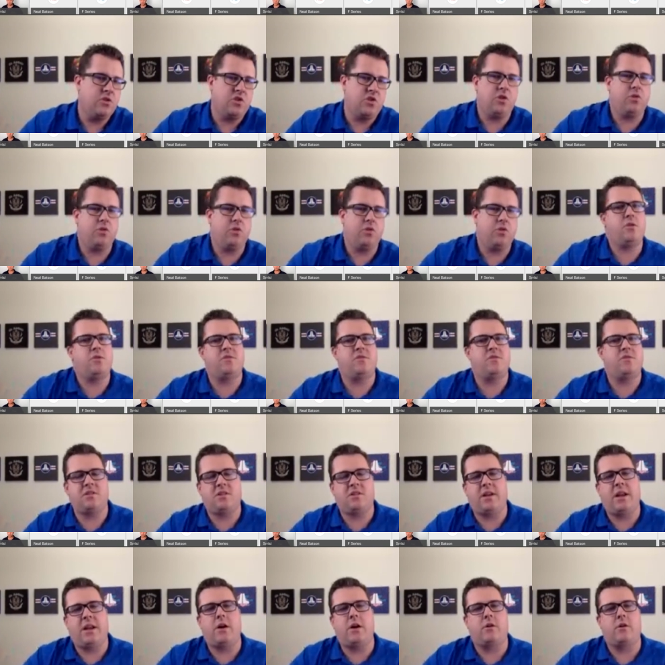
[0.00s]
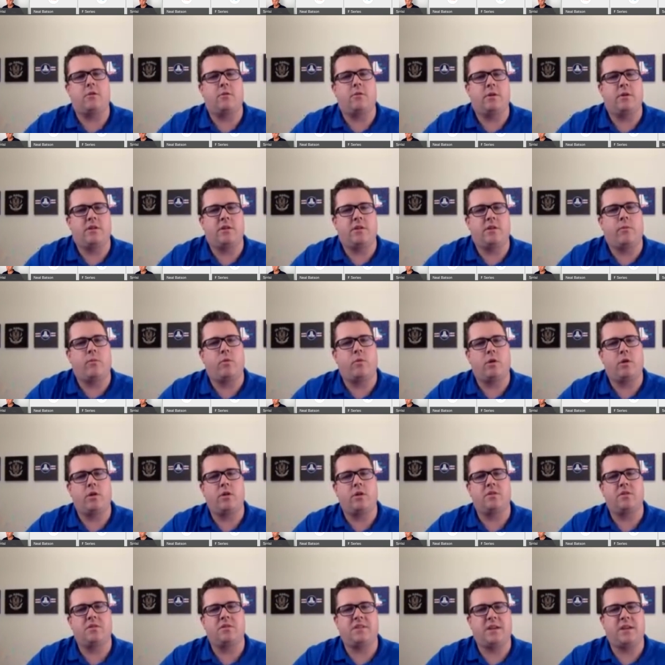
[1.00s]
Tune uses an algorithm where
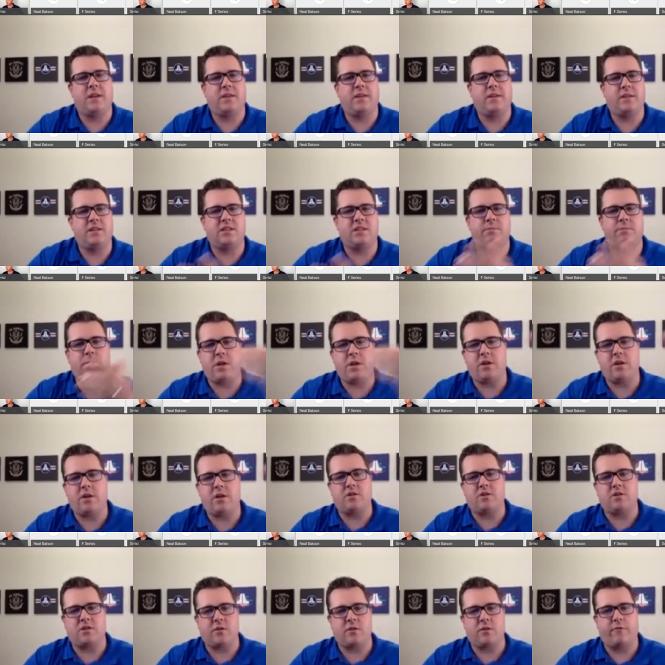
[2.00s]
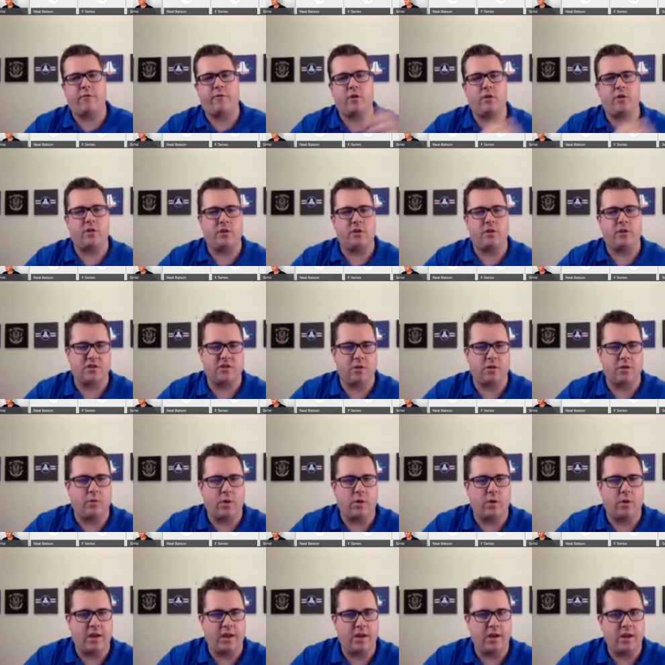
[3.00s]
it'll say this speaker's the furthest
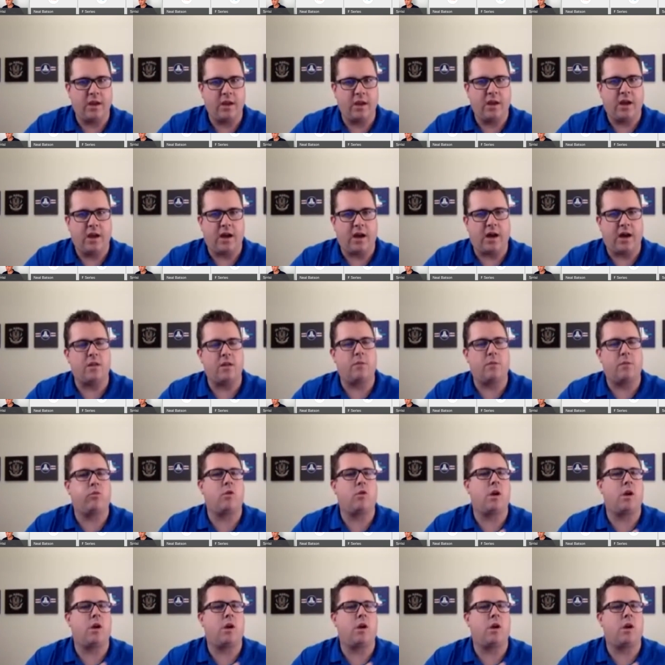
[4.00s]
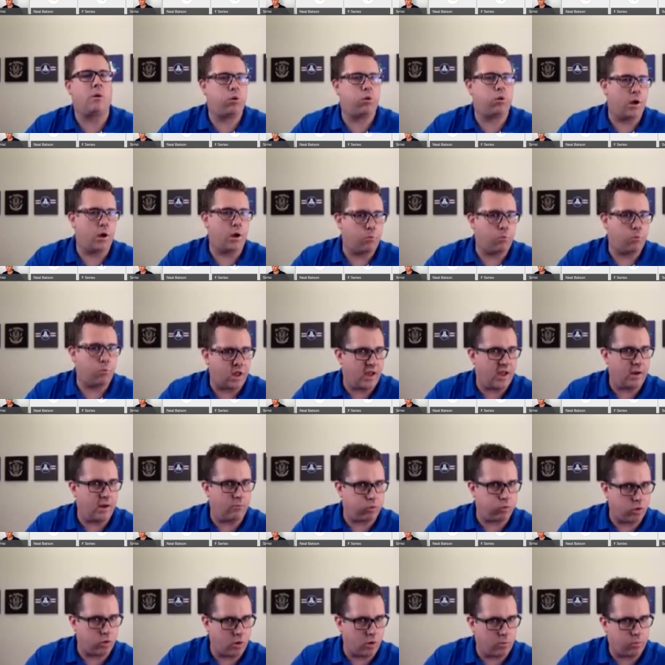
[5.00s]
away. I'll apply
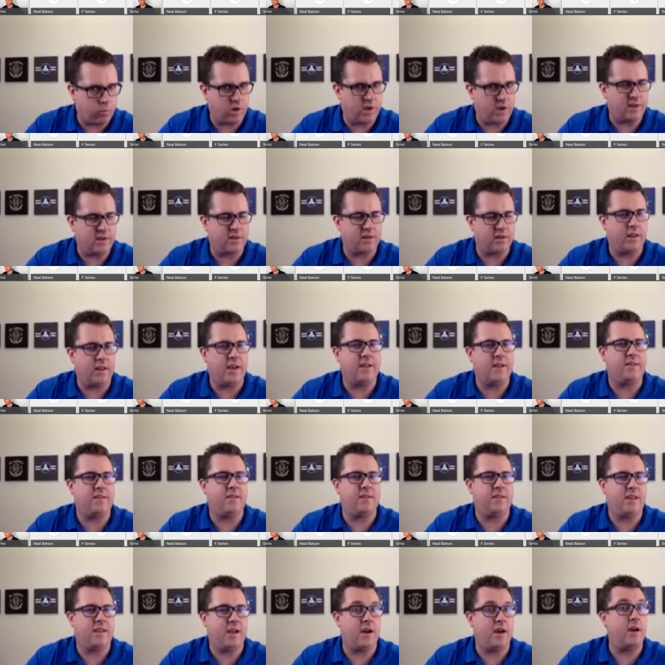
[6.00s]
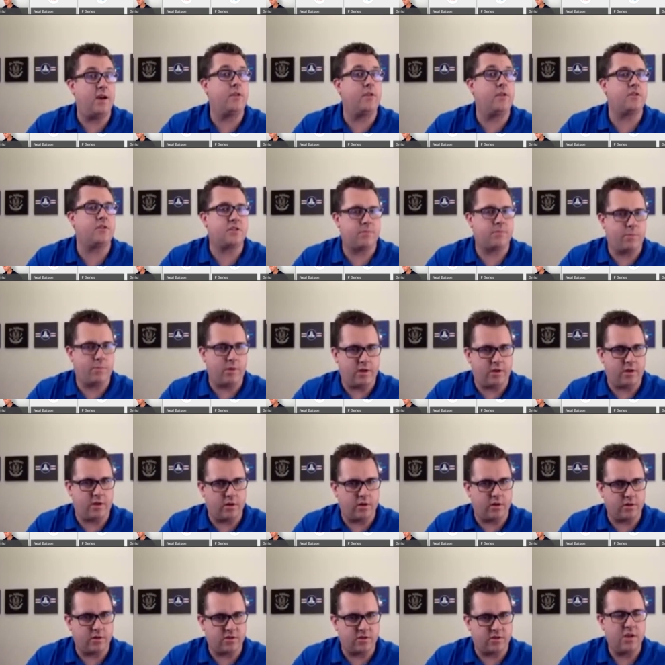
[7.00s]
appropriate delay to the other
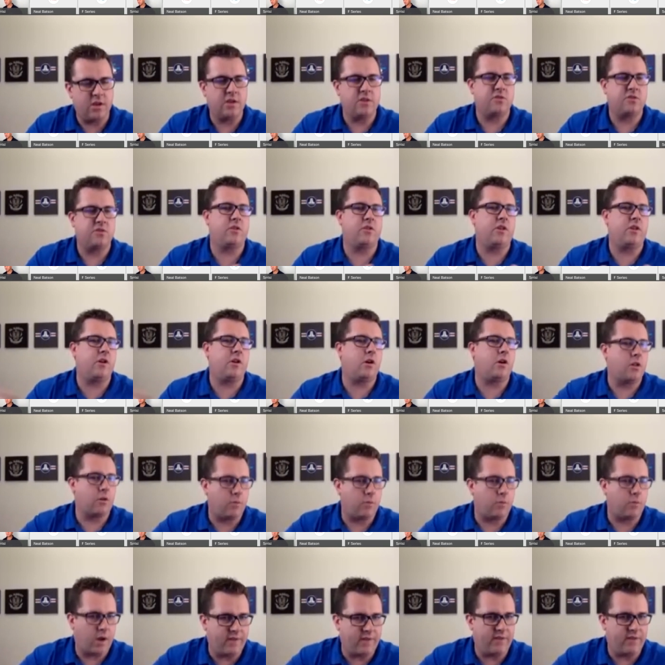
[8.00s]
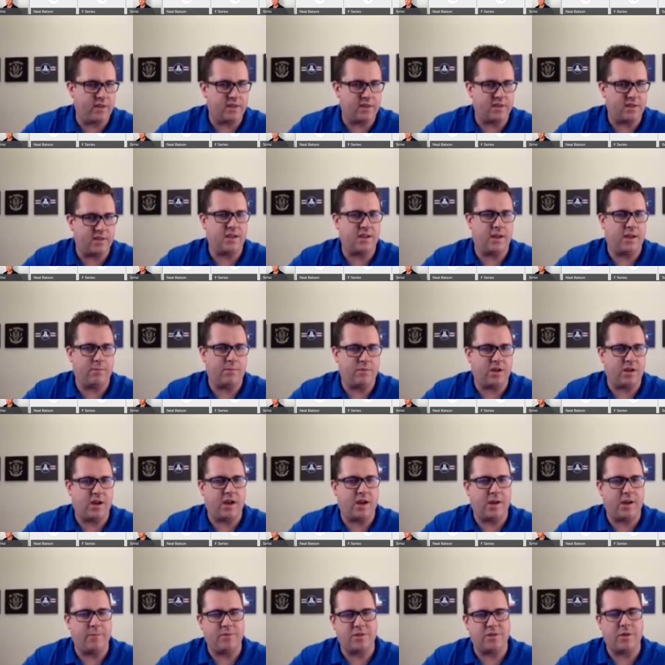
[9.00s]
speakers so they all arrive at the same
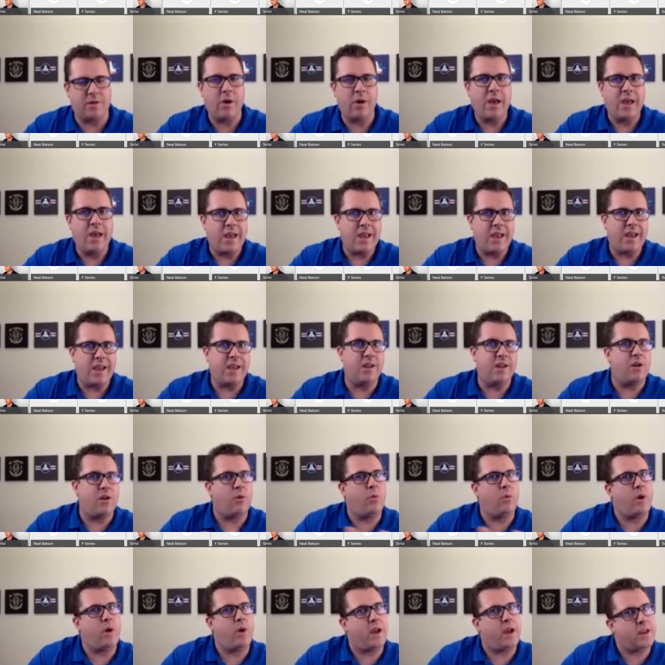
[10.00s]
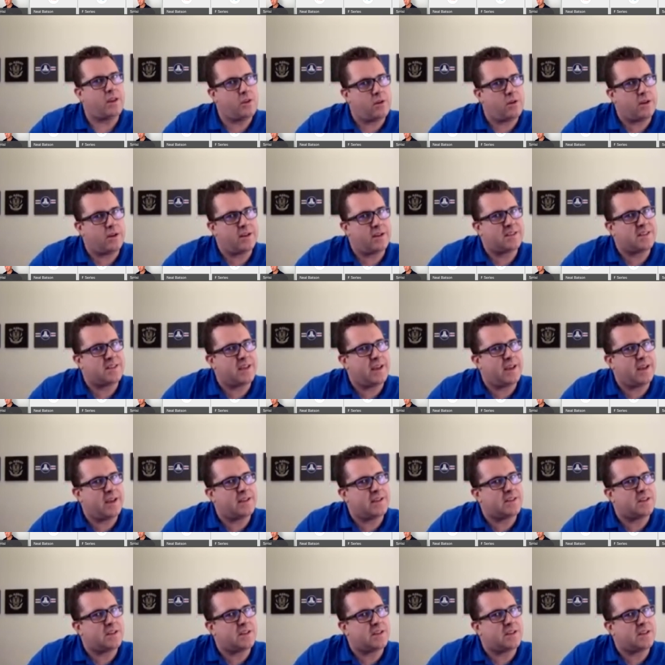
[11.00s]
time. So in a way, you could say
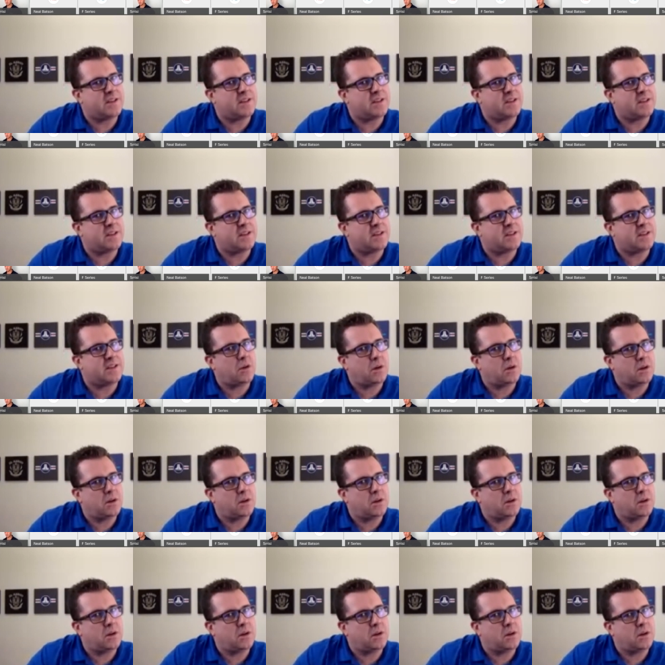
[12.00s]
it's auto,